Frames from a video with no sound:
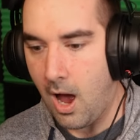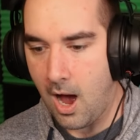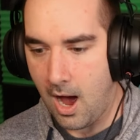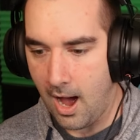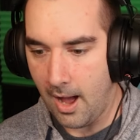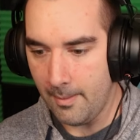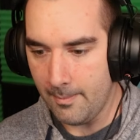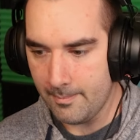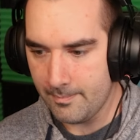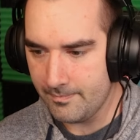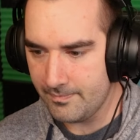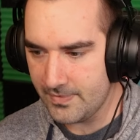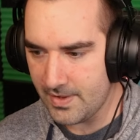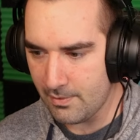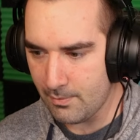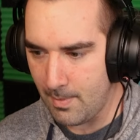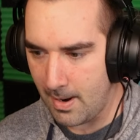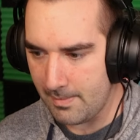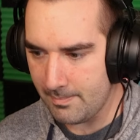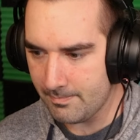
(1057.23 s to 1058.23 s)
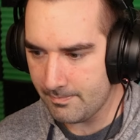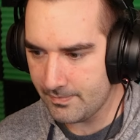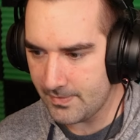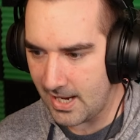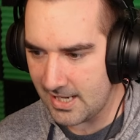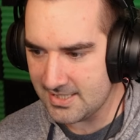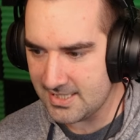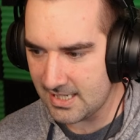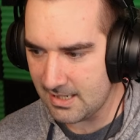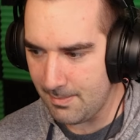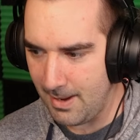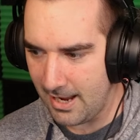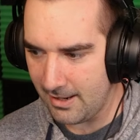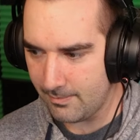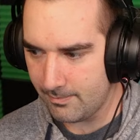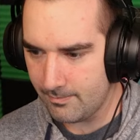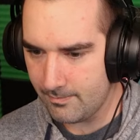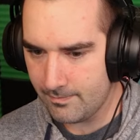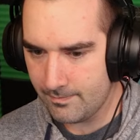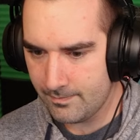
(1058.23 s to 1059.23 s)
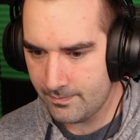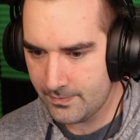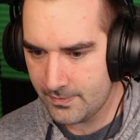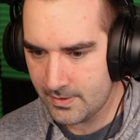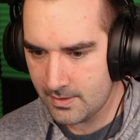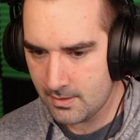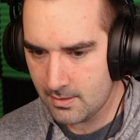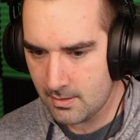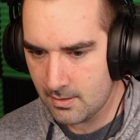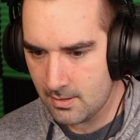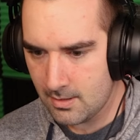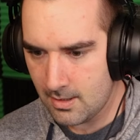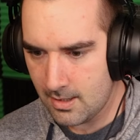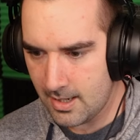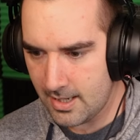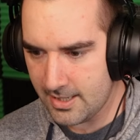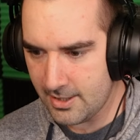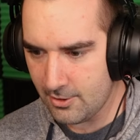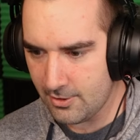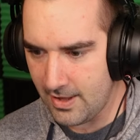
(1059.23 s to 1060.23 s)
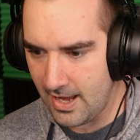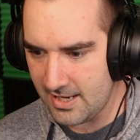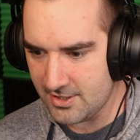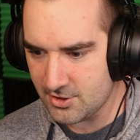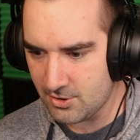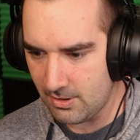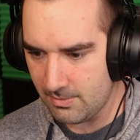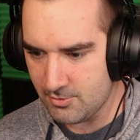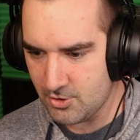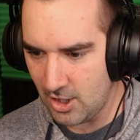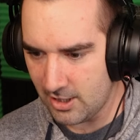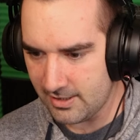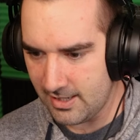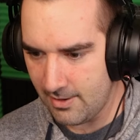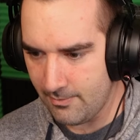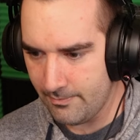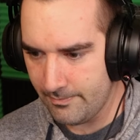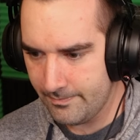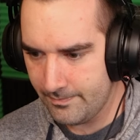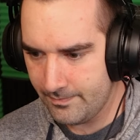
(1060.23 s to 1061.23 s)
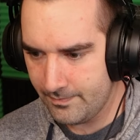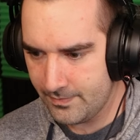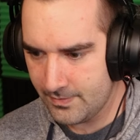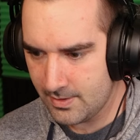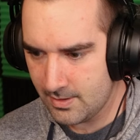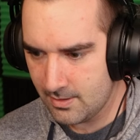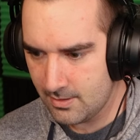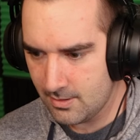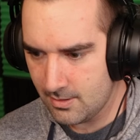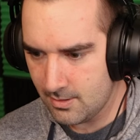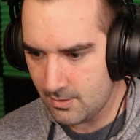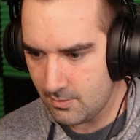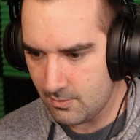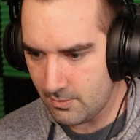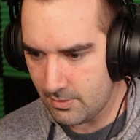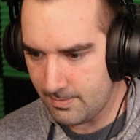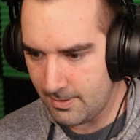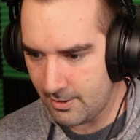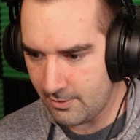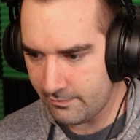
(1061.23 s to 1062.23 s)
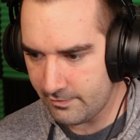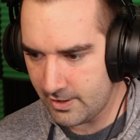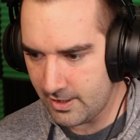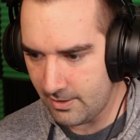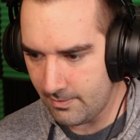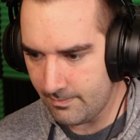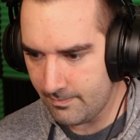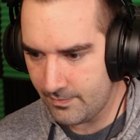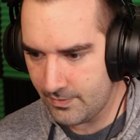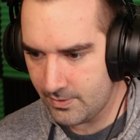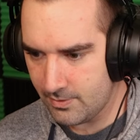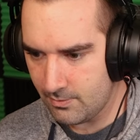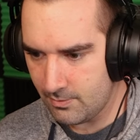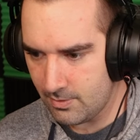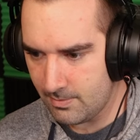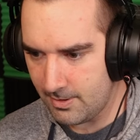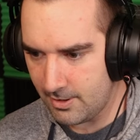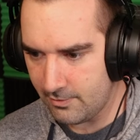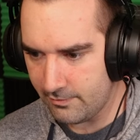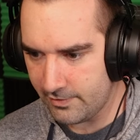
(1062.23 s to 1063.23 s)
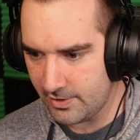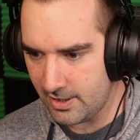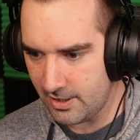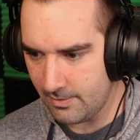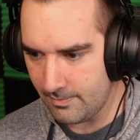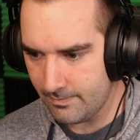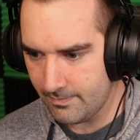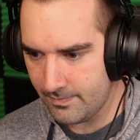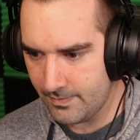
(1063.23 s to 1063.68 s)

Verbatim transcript: Ah, never mind. I take it back. I hear the ice cream truck now. What about over here? What about over here?